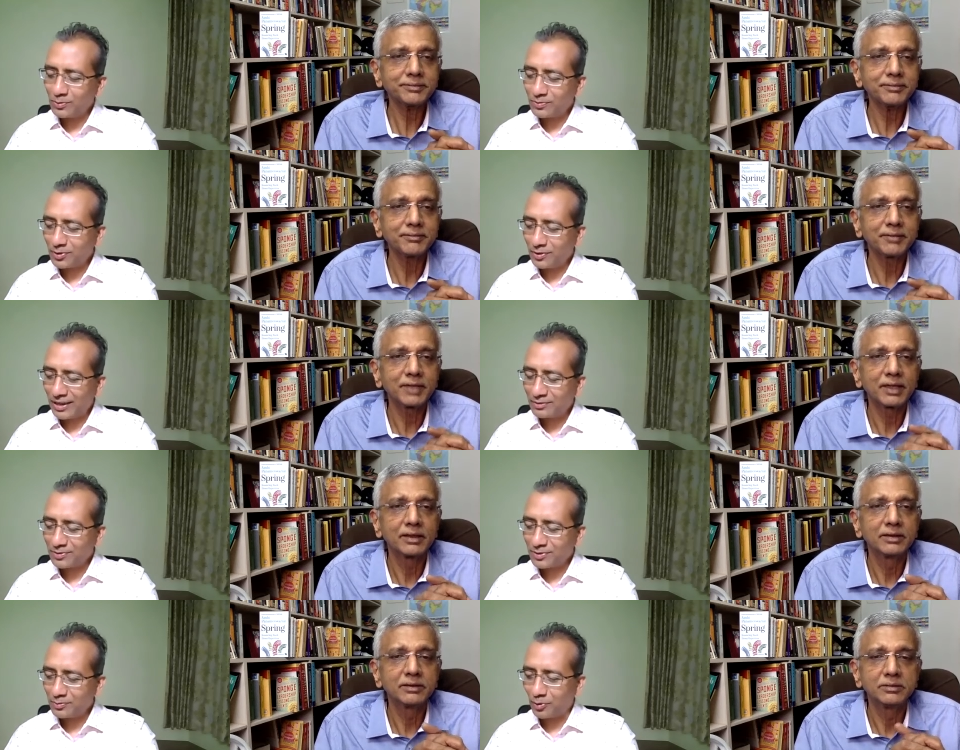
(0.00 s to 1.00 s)
Speaker 1: you you have
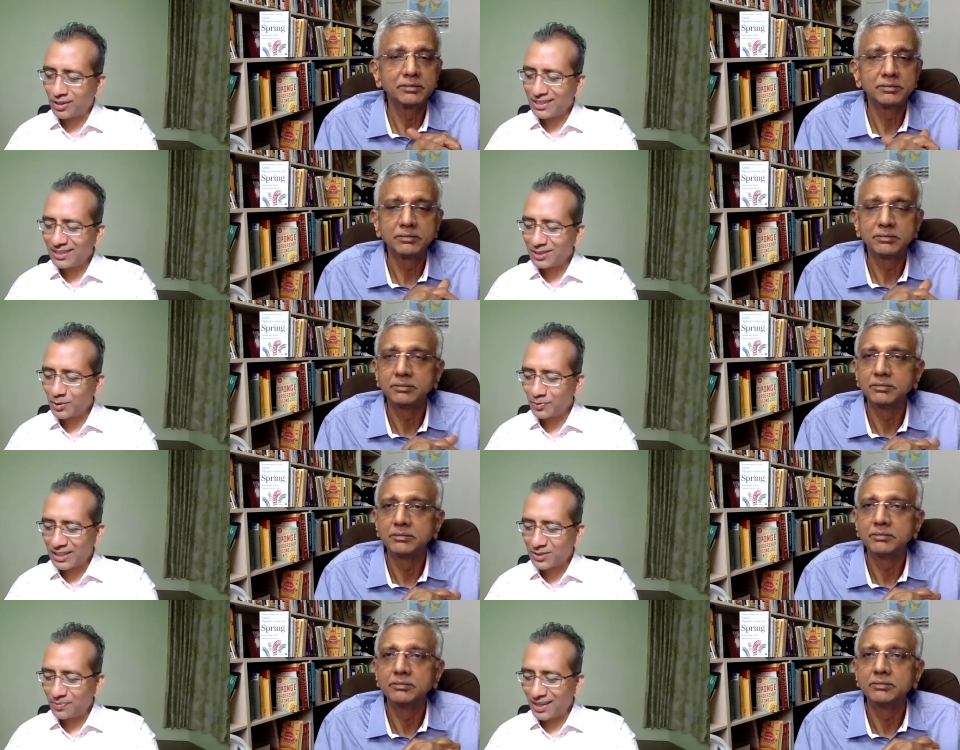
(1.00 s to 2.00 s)
the 40 years of
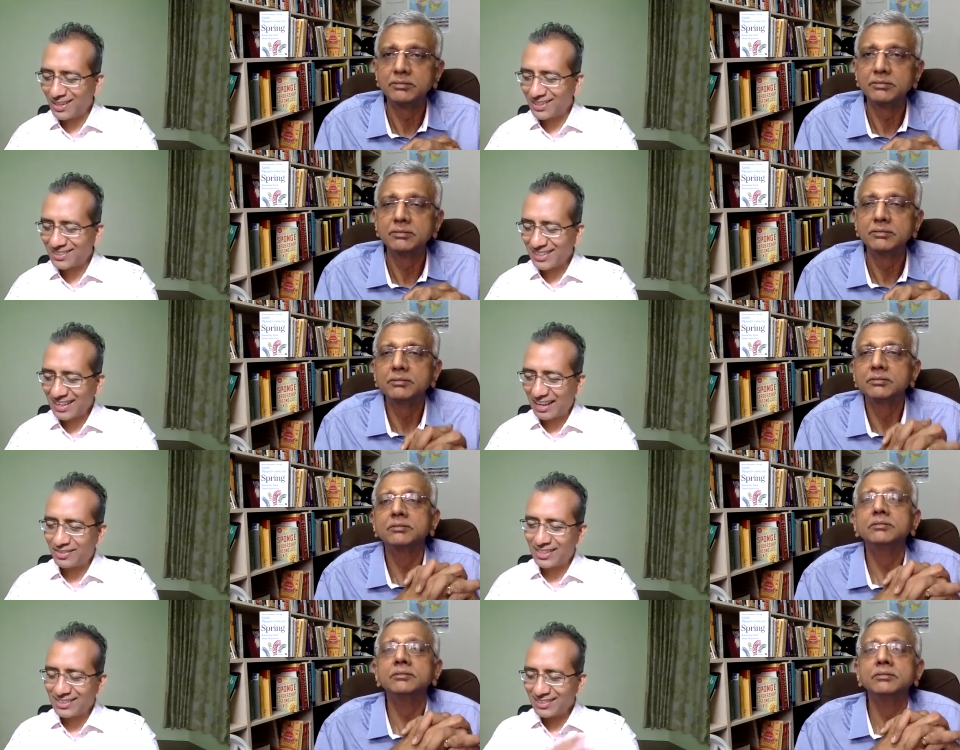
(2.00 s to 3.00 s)
experience and
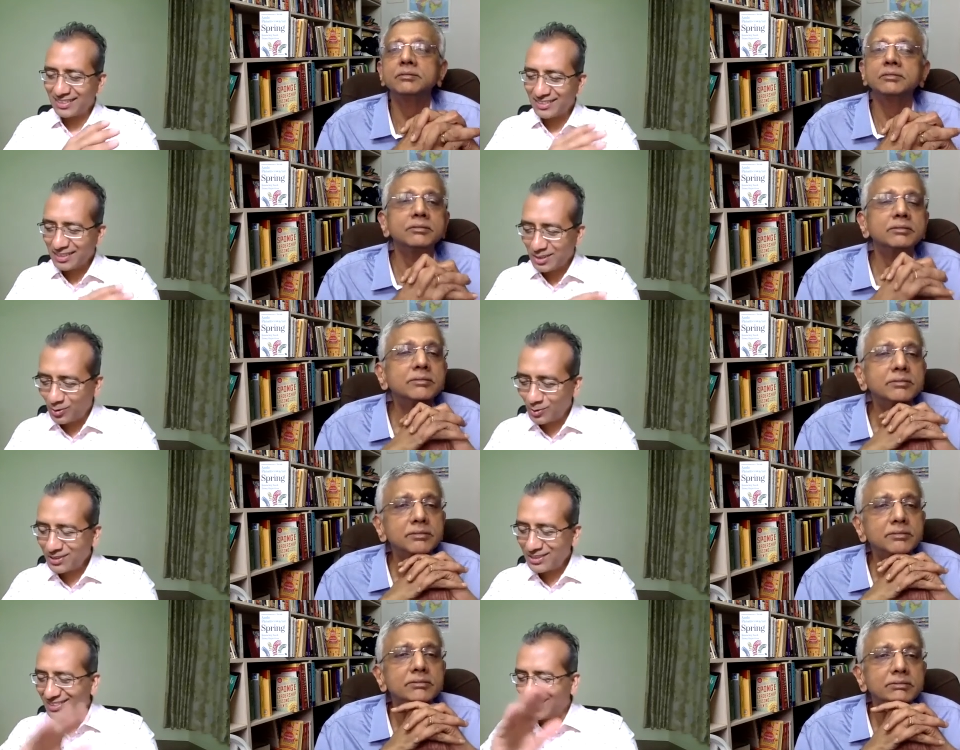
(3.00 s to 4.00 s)
having you know
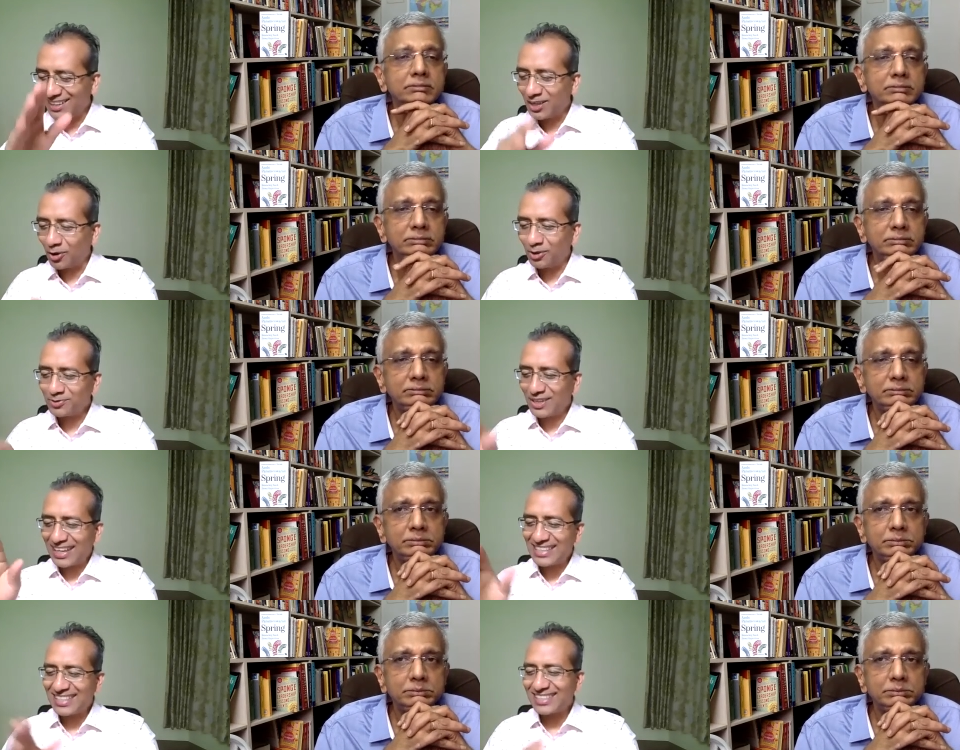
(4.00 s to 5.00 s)
done a lot of
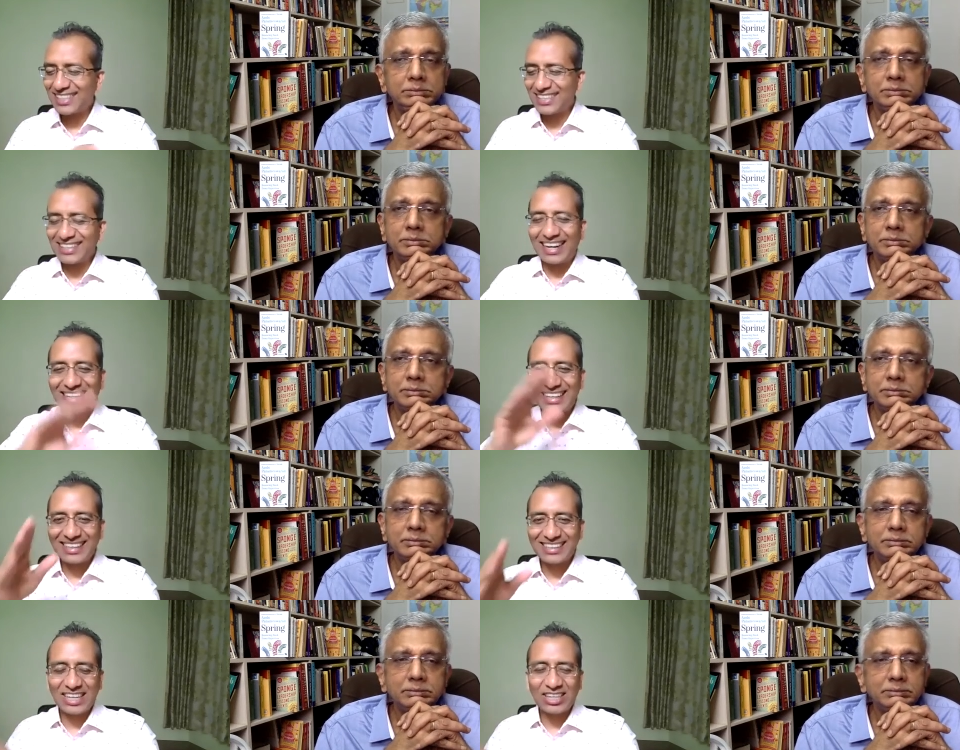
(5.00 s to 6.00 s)
courageous things,
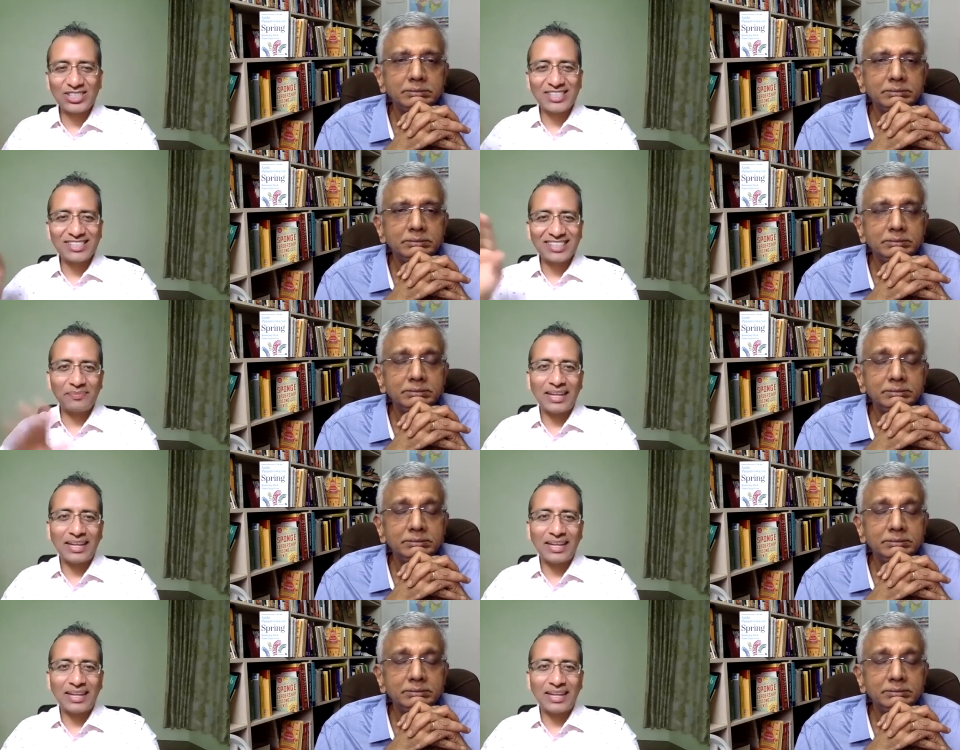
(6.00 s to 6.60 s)
handling rejections